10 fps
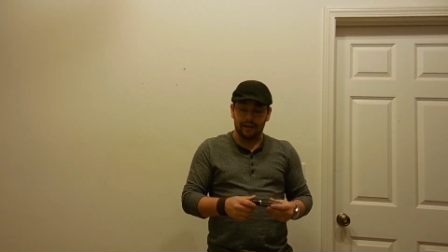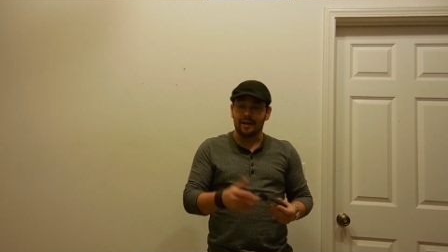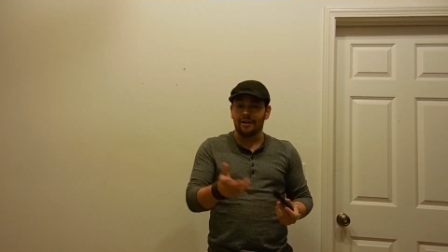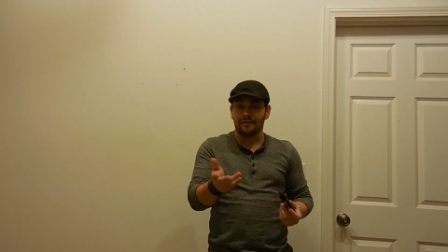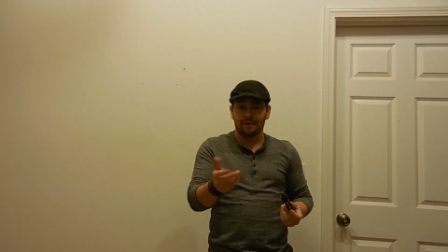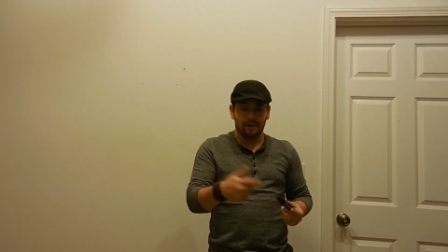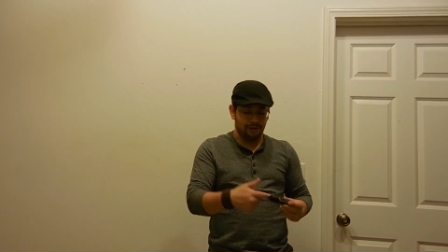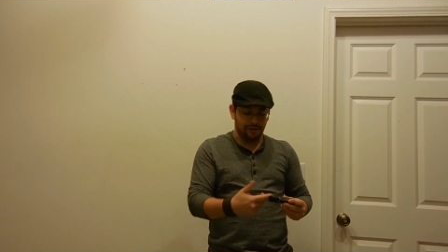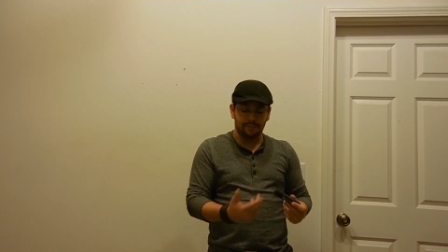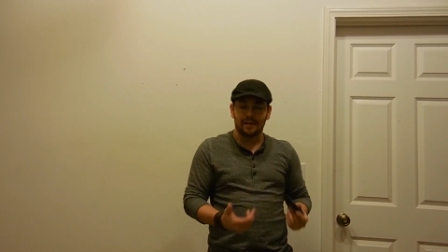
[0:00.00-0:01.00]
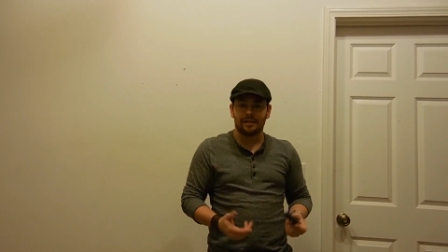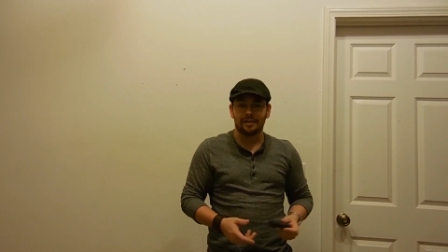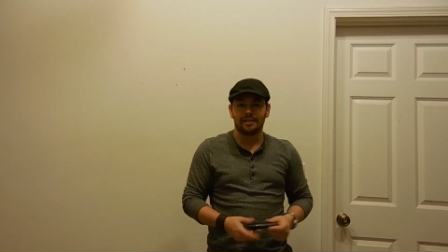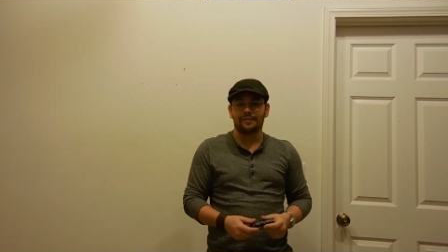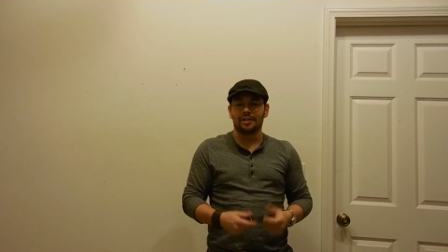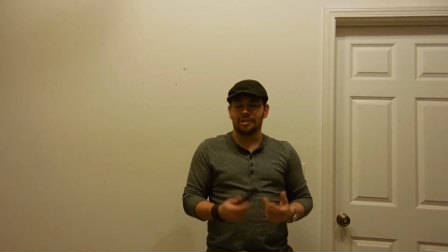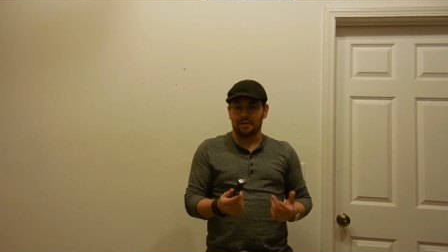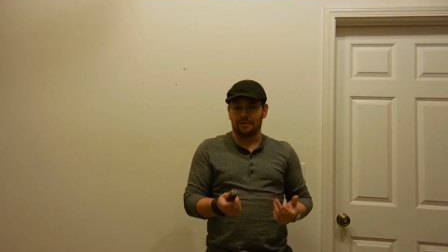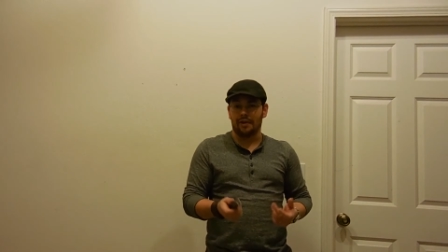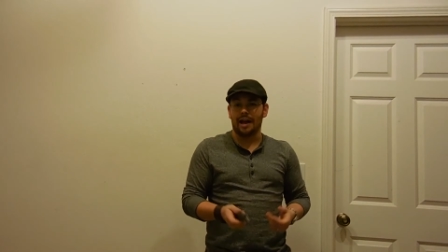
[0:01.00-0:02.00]
Now, if you are going to use something like this, definitely check
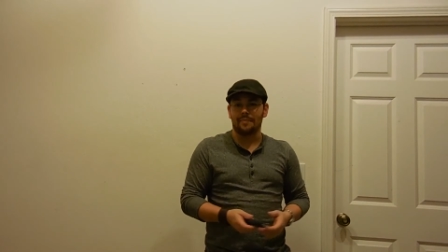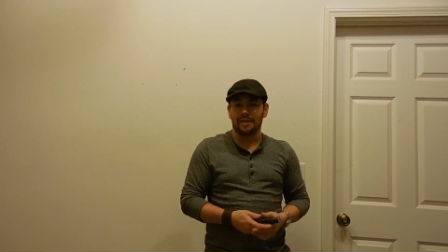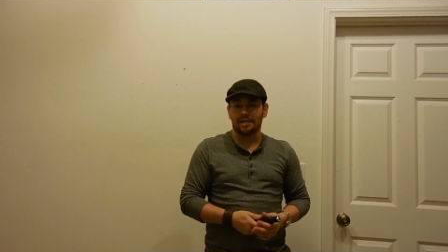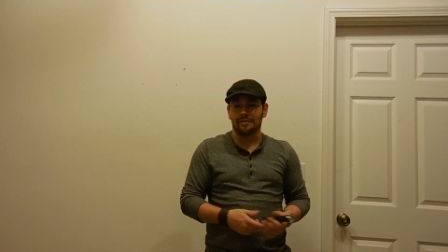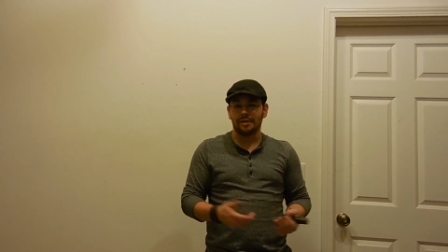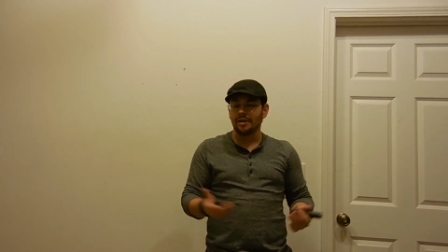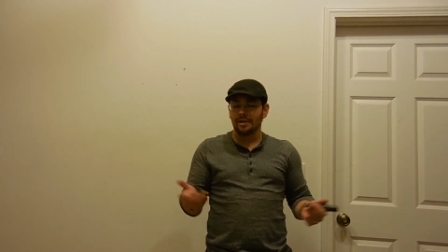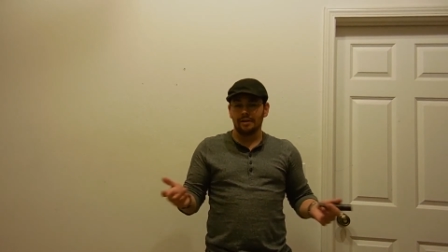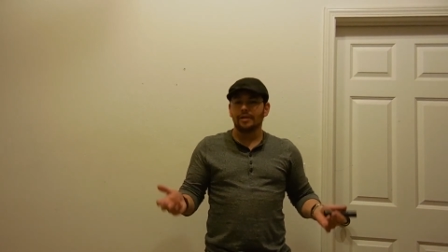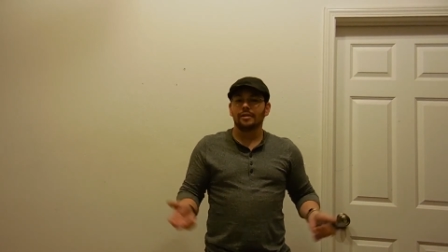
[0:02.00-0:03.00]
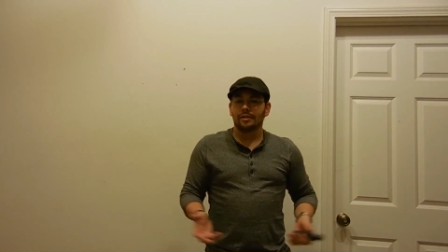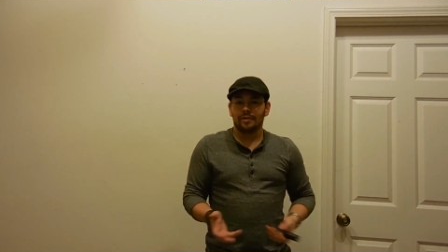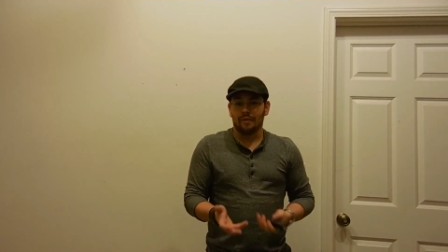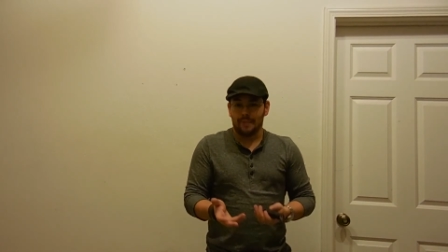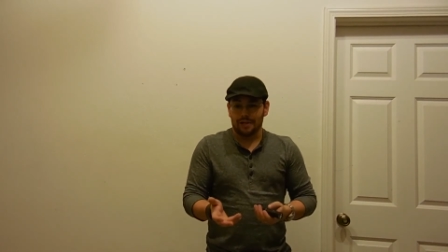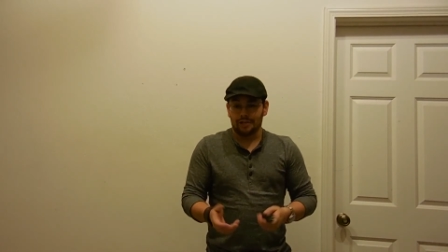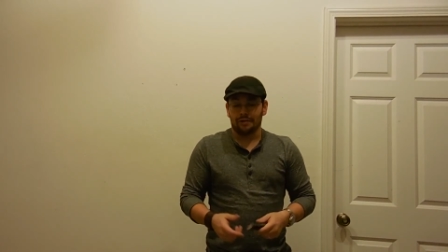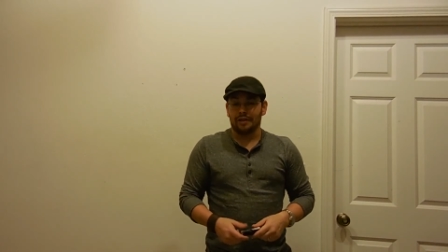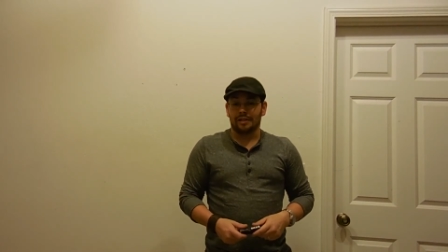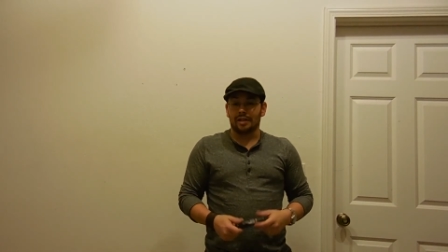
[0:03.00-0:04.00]
with your admins. You want to make sure
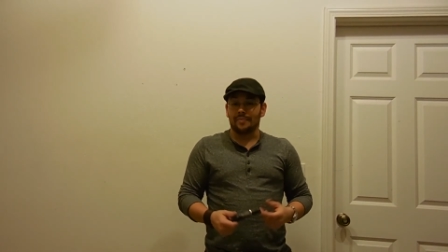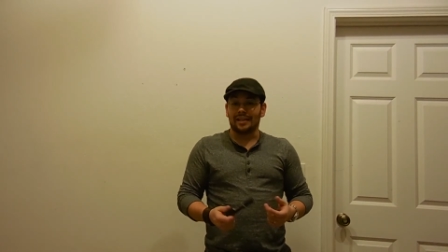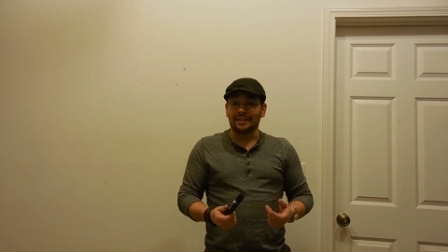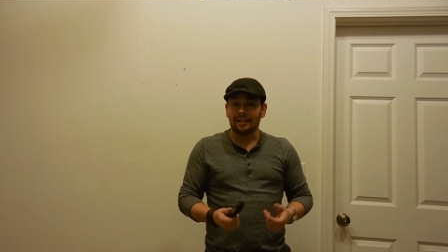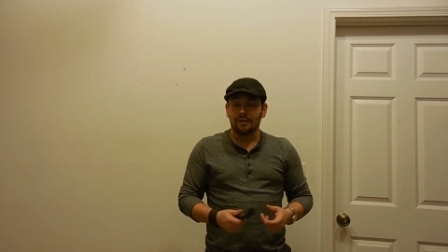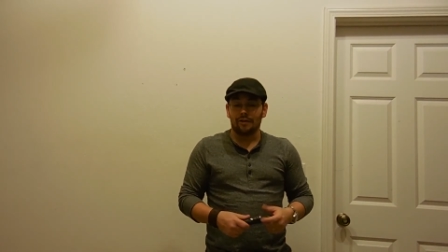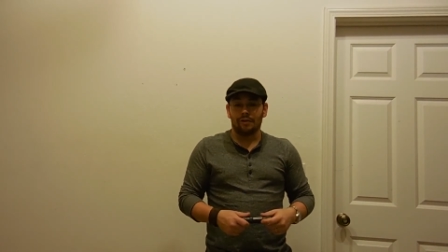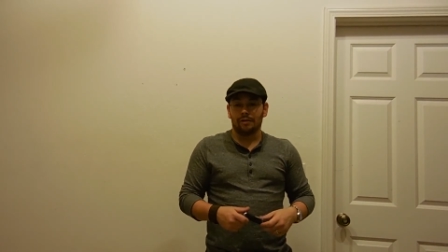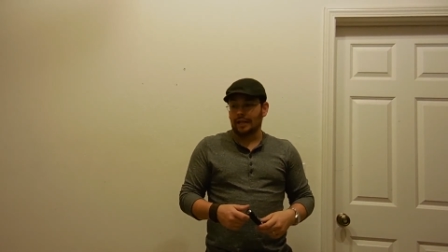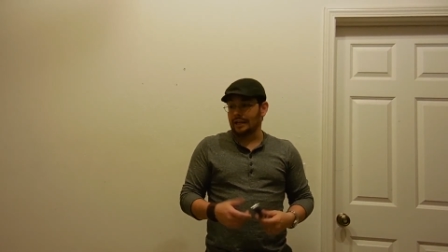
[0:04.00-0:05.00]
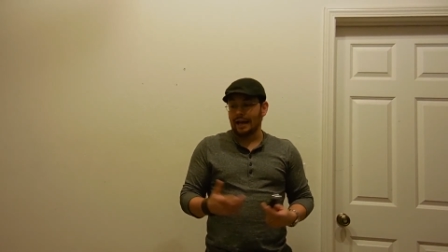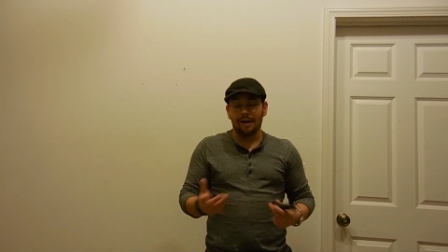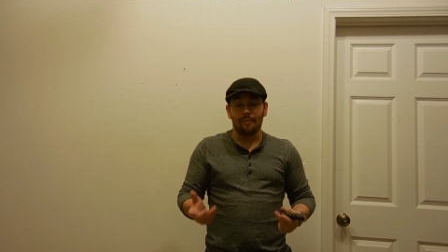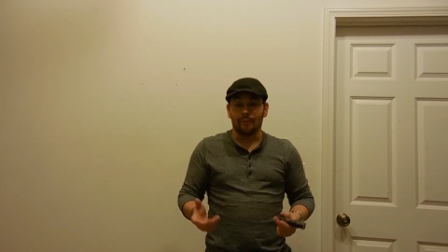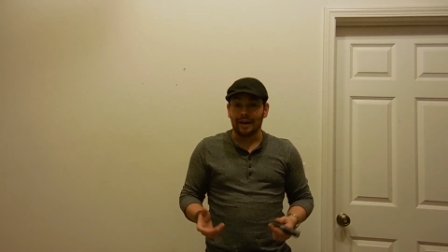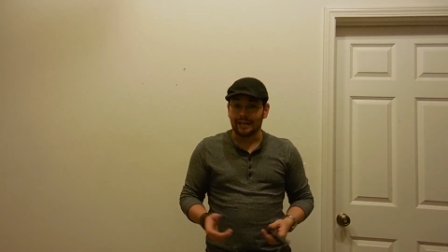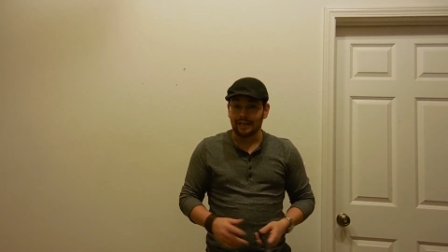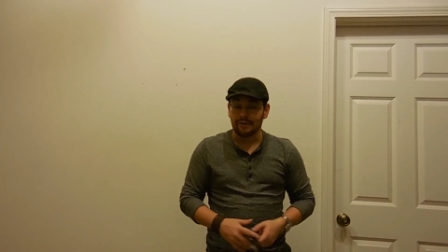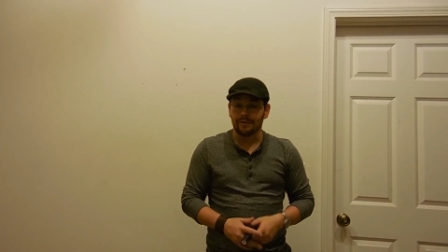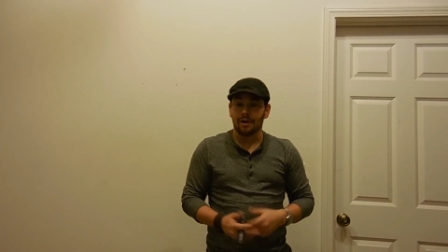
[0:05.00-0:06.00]
that it's going to be legal. Like, how bright can
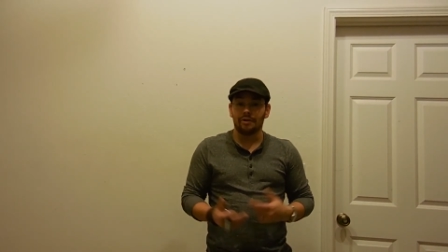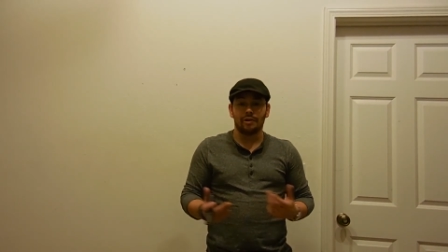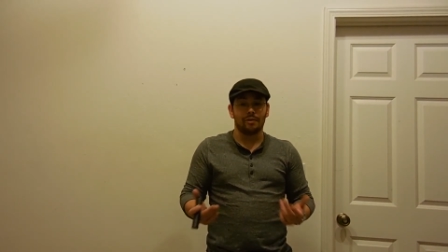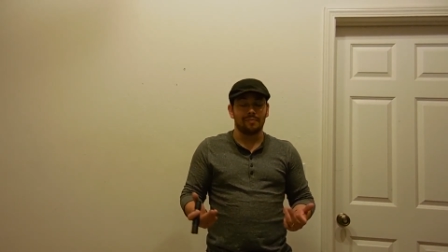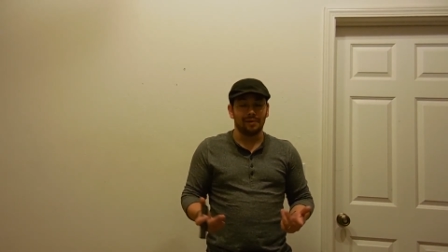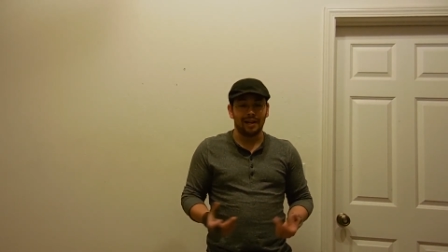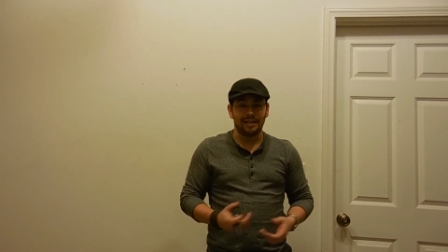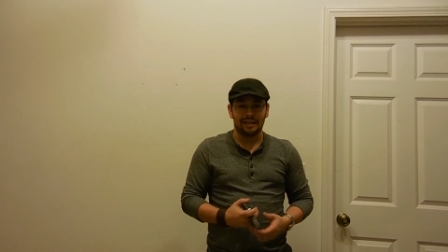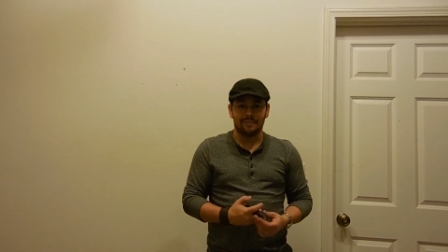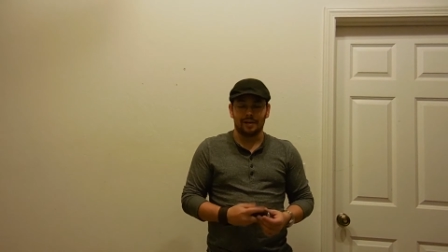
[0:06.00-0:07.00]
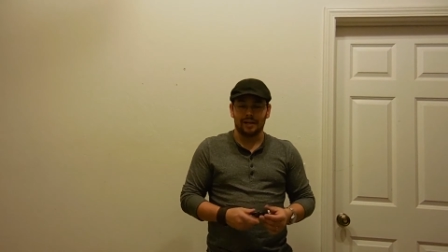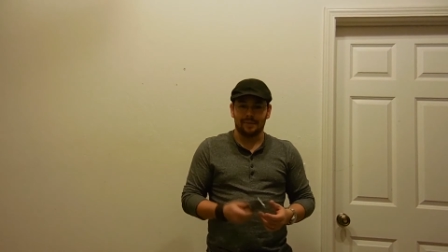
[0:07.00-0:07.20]
you go? You don't want to blind anybody.